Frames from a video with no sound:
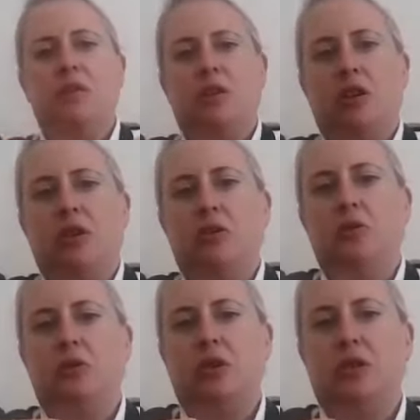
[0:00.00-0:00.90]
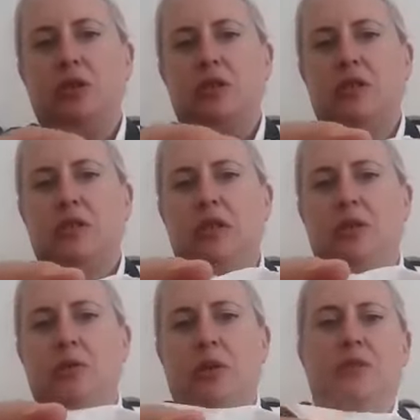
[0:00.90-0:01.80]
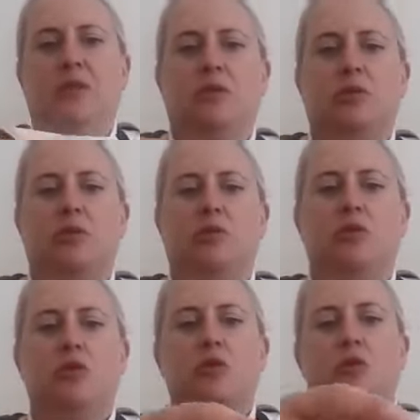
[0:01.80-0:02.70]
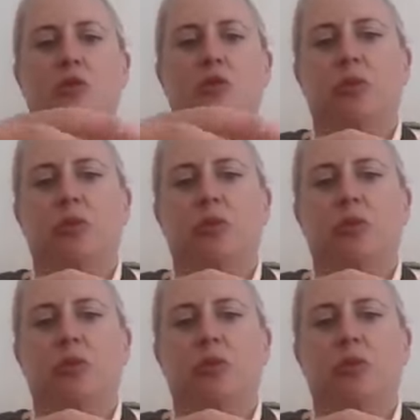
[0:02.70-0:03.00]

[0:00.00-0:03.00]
So you can see where it's sort of caught